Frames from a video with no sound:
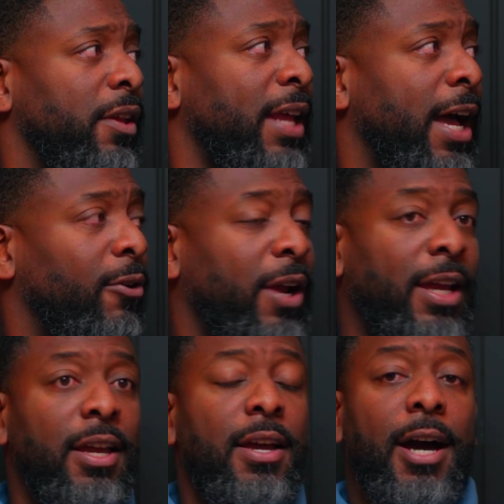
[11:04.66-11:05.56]
it now,
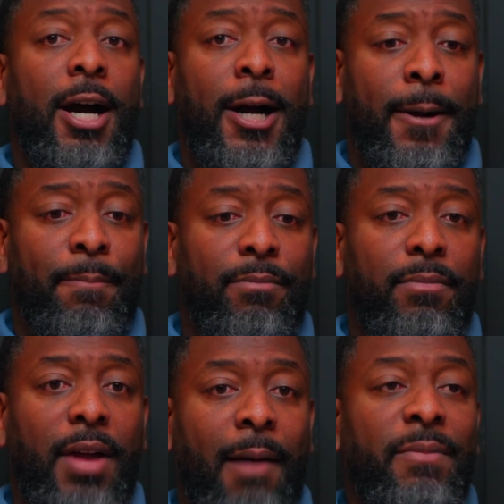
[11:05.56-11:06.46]
right?
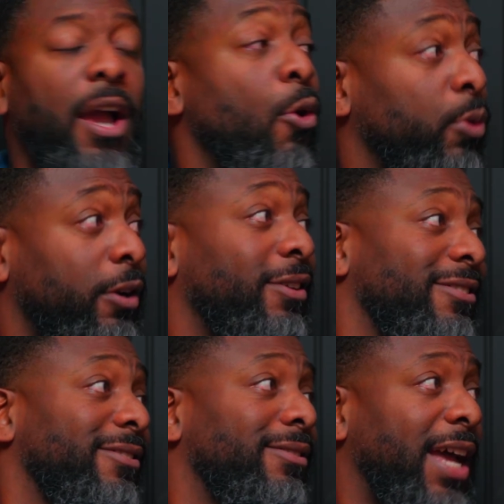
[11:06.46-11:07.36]
I'm the owner
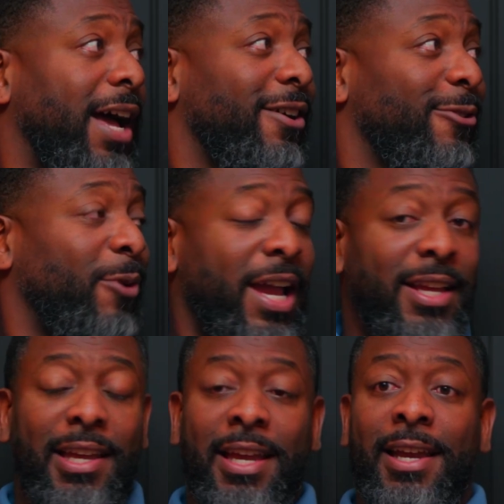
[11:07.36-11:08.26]
now,
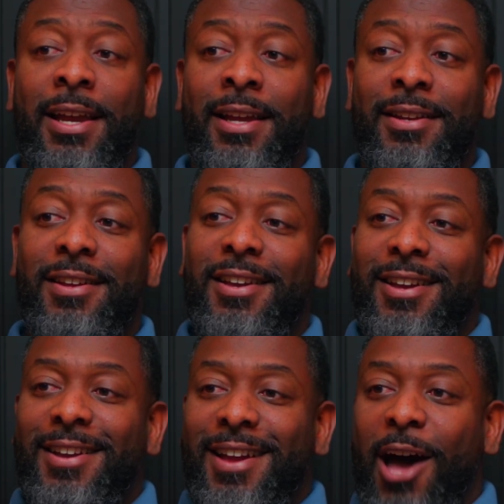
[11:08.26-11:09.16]
right? And
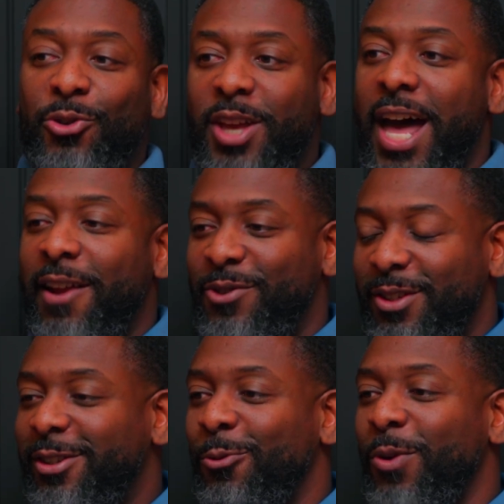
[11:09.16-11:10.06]
outside of
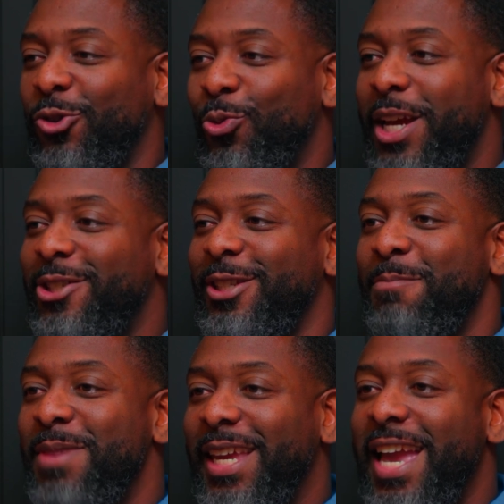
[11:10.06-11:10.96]
just the restoration
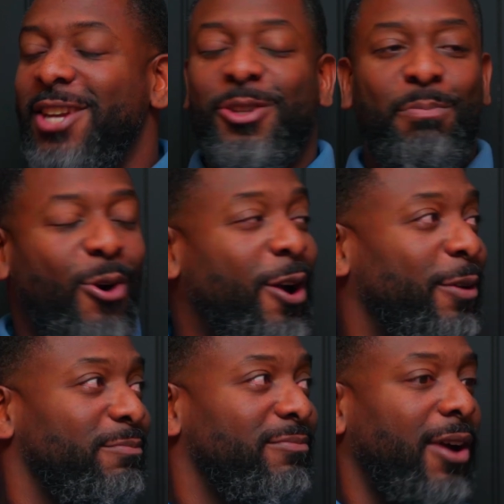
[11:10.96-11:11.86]
and mitigation
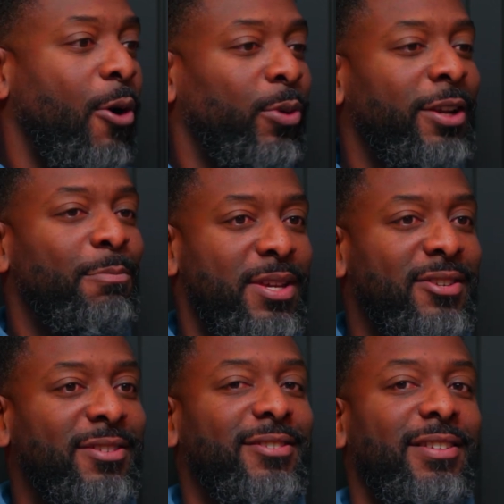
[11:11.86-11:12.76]
part, owning the
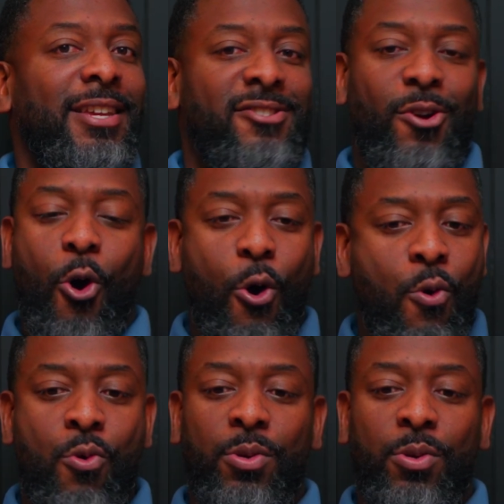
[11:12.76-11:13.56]
business is a whole